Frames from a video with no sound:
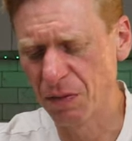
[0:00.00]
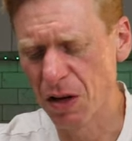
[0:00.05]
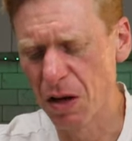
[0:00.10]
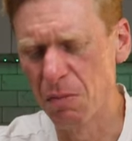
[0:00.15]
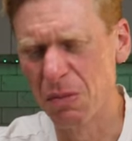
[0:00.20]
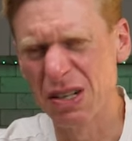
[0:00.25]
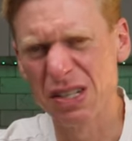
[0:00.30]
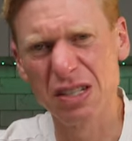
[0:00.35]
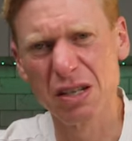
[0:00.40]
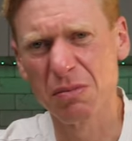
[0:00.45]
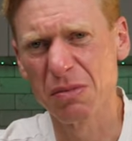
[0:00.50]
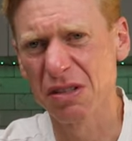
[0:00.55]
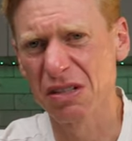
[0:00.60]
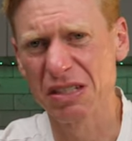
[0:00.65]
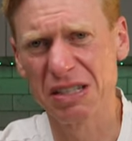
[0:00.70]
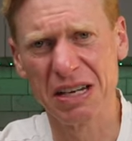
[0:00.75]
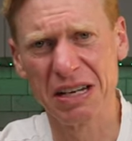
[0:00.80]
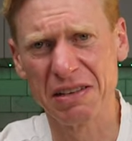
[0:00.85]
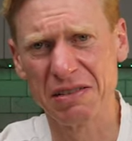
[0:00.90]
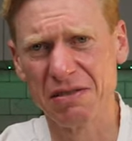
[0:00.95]
and my stomach
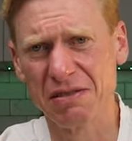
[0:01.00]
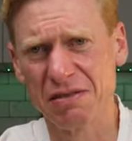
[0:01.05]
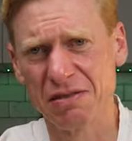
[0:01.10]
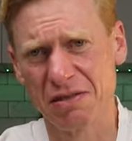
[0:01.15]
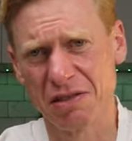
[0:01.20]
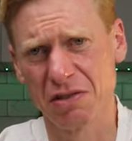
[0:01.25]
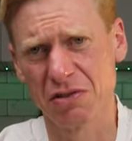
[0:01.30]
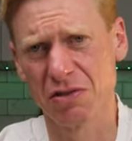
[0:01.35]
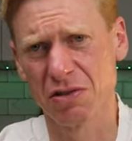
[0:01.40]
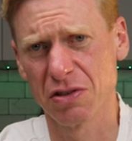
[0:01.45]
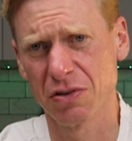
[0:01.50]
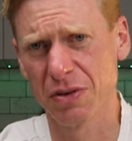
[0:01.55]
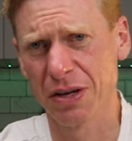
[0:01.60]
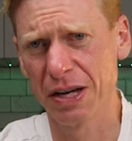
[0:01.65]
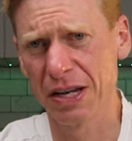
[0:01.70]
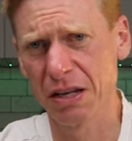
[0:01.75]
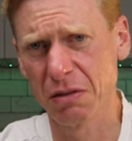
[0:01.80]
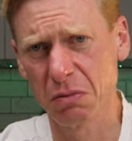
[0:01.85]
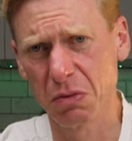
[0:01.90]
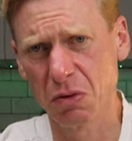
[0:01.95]
said, don't do
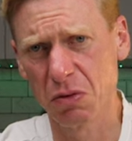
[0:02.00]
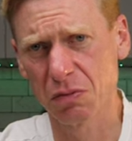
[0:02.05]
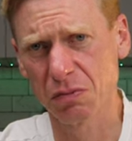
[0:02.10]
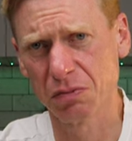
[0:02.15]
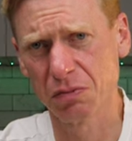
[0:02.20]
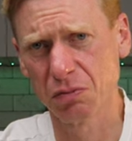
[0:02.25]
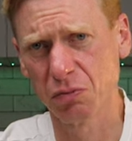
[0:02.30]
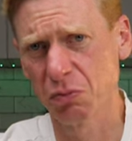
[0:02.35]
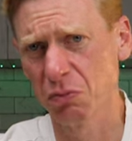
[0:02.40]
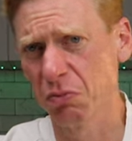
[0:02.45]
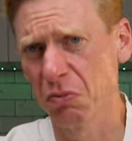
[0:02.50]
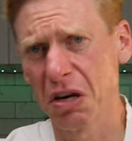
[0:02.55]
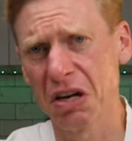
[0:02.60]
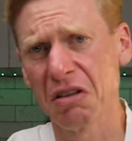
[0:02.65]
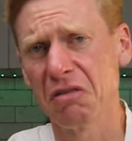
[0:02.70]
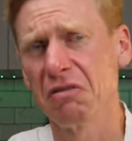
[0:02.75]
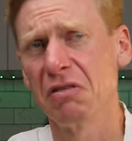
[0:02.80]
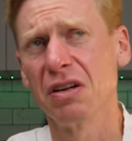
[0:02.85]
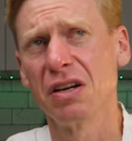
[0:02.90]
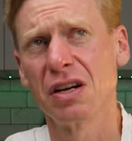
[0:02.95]
it anymore. I
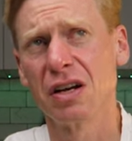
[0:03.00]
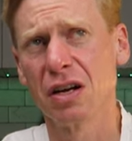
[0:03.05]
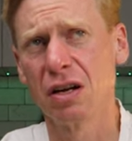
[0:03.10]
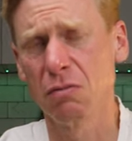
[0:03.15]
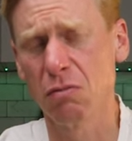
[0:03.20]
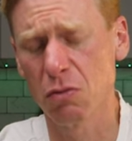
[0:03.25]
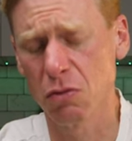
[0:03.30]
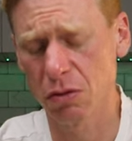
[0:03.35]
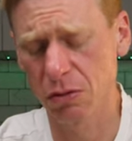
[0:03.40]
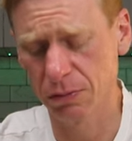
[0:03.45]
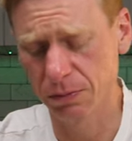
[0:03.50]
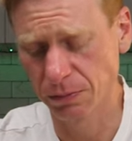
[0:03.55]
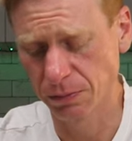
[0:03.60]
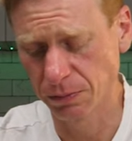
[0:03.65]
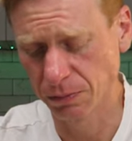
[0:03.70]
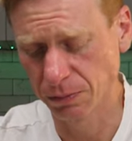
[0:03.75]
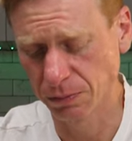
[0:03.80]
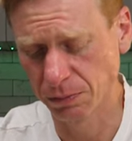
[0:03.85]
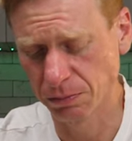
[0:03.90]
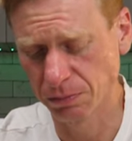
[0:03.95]
don't need any more.
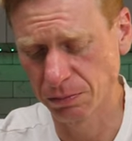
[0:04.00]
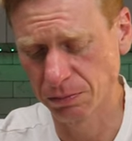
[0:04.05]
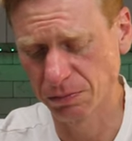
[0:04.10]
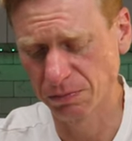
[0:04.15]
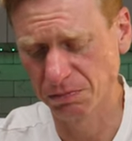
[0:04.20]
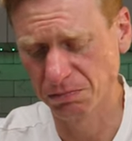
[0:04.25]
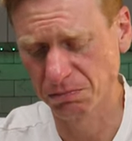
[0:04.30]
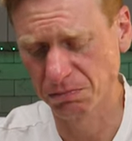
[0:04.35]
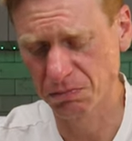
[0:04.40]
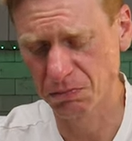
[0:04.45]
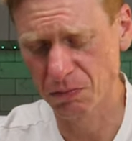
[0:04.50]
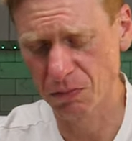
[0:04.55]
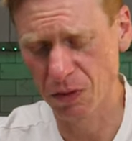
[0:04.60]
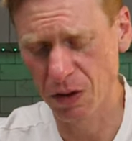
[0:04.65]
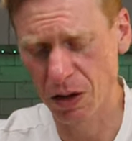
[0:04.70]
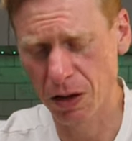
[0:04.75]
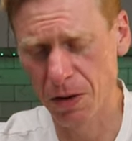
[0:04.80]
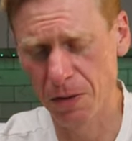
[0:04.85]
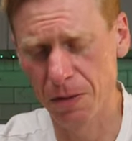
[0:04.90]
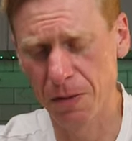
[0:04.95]

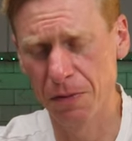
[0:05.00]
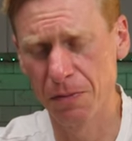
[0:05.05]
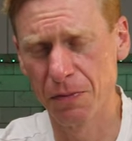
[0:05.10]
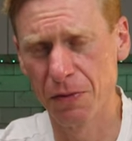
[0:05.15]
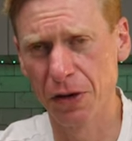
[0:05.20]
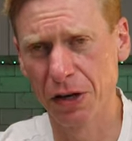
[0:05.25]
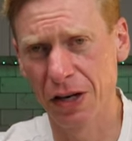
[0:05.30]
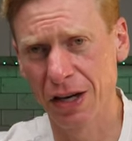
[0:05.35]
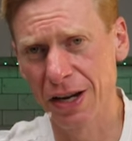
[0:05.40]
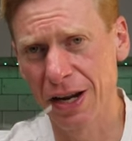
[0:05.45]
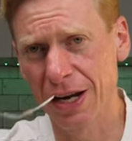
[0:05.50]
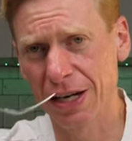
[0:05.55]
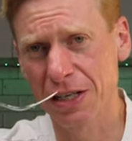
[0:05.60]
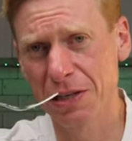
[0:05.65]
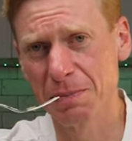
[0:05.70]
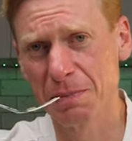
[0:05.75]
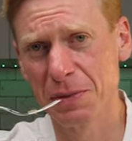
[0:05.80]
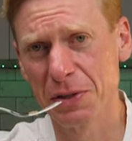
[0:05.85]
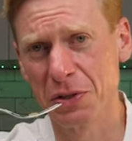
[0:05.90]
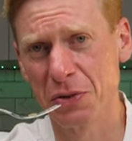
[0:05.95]
And the
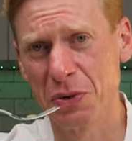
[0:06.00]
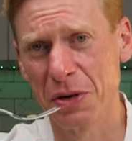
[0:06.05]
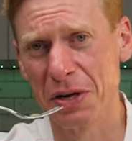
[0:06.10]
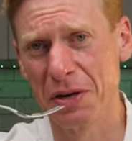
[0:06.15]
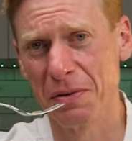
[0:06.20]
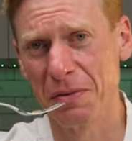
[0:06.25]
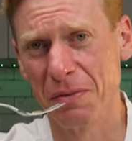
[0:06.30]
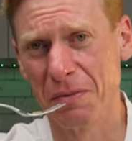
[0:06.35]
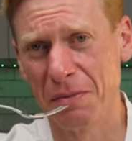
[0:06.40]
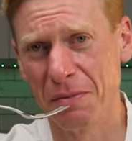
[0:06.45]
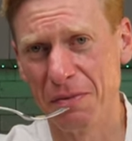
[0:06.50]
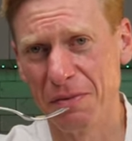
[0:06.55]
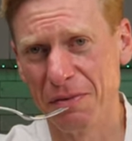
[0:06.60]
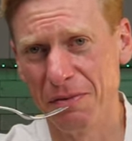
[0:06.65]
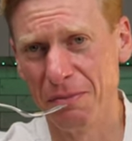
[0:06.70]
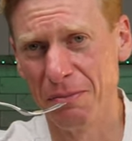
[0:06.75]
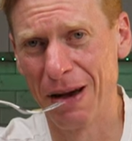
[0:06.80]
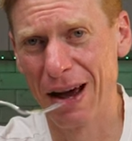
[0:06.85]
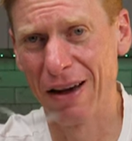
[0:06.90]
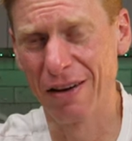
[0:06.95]
connection between
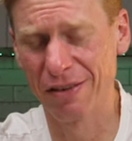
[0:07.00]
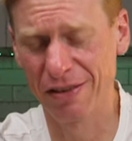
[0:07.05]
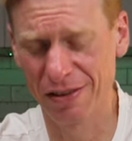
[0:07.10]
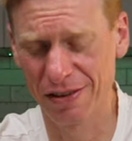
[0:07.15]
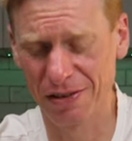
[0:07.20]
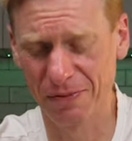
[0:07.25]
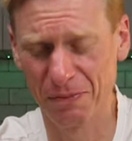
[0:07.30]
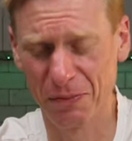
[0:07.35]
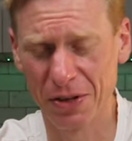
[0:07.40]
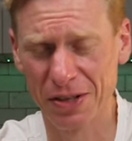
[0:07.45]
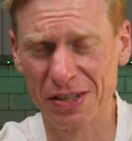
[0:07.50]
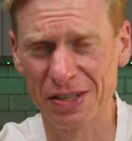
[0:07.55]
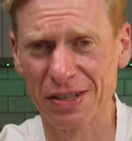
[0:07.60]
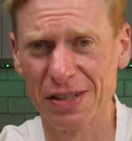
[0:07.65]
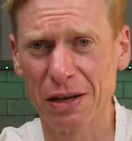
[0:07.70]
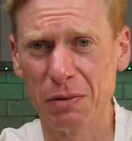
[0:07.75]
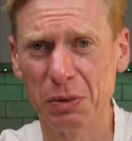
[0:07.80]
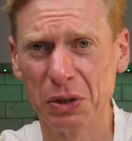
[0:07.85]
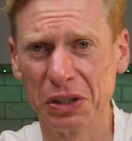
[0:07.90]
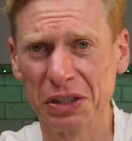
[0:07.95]
mouth and
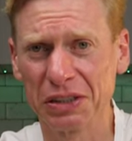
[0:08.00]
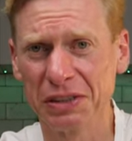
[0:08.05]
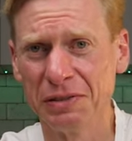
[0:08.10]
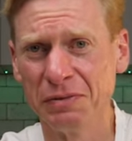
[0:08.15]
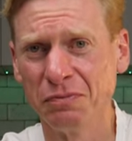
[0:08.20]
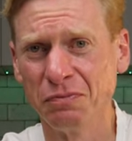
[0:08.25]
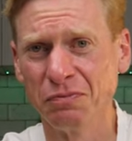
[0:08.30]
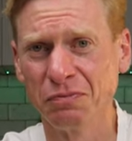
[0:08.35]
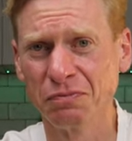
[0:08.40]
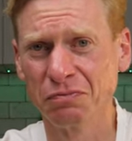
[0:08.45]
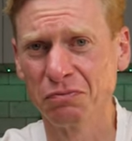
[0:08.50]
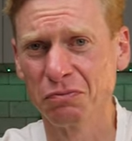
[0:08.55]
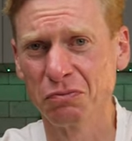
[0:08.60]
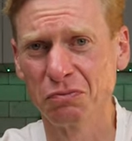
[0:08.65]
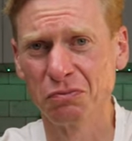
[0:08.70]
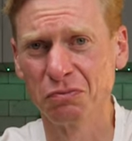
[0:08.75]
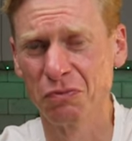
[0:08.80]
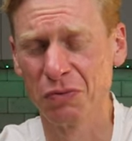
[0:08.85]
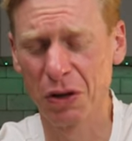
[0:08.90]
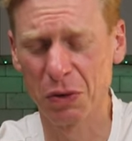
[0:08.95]
stomach,
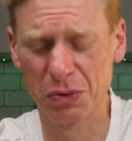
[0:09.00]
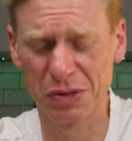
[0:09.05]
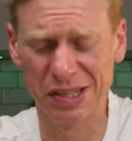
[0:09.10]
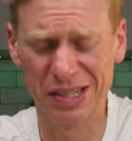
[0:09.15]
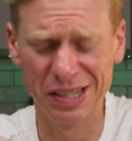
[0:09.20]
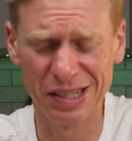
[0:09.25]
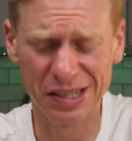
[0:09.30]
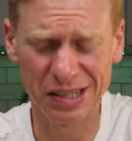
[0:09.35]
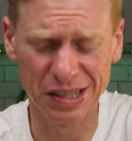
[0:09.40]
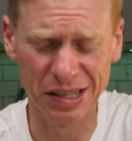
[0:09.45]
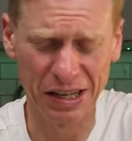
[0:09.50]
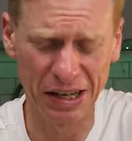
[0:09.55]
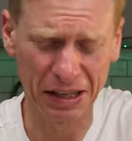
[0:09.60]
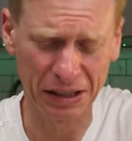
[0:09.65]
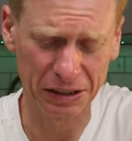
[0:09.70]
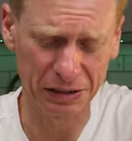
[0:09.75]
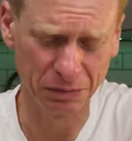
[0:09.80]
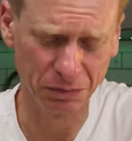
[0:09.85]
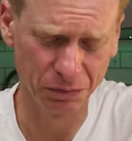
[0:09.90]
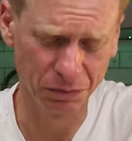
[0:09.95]
there was a
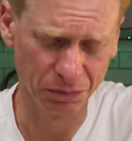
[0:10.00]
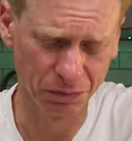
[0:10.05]
disconnect.